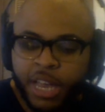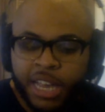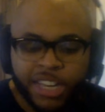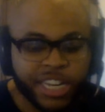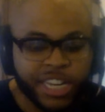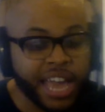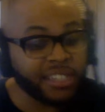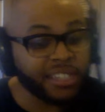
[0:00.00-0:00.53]

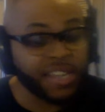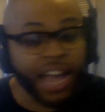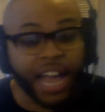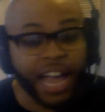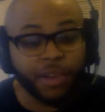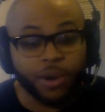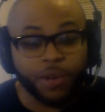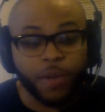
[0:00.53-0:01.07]
She asked
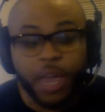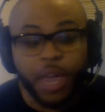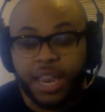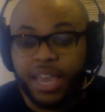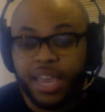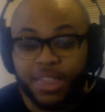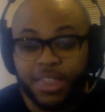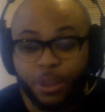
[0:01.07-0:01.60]
Tyler if he
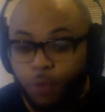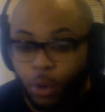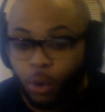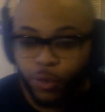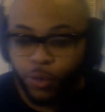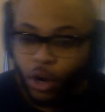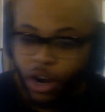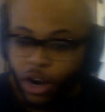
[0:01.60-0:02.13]
can get the
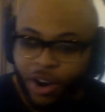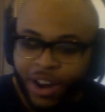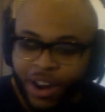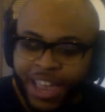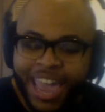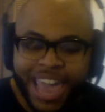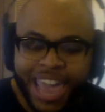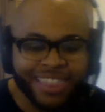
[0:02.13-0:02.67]
votes for her,
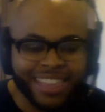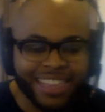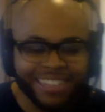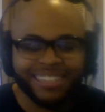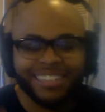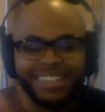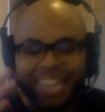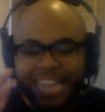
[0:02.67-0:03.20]
and
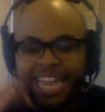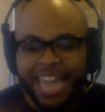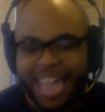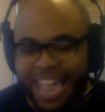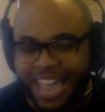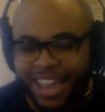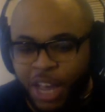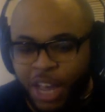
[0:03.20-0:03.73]
this
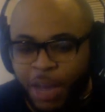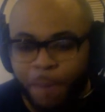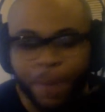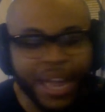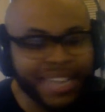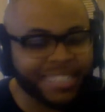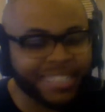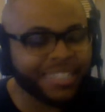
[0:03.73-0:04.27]
dickhead
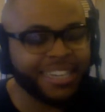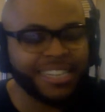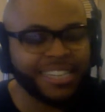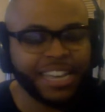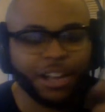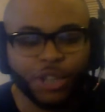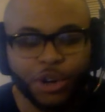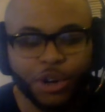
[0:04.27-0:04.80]
basically
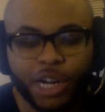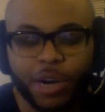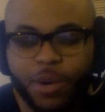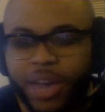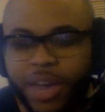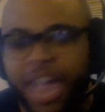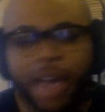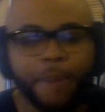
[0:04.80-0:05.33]
tells her to go
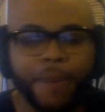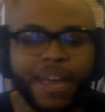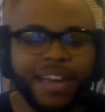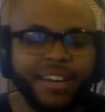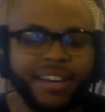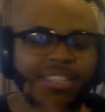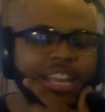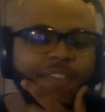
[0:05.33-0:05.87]
campaign
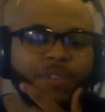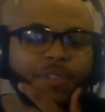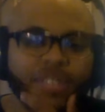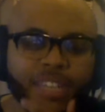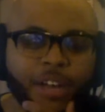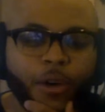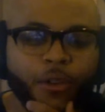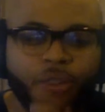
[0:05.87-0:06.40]
to save
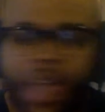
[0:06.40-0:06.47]
herself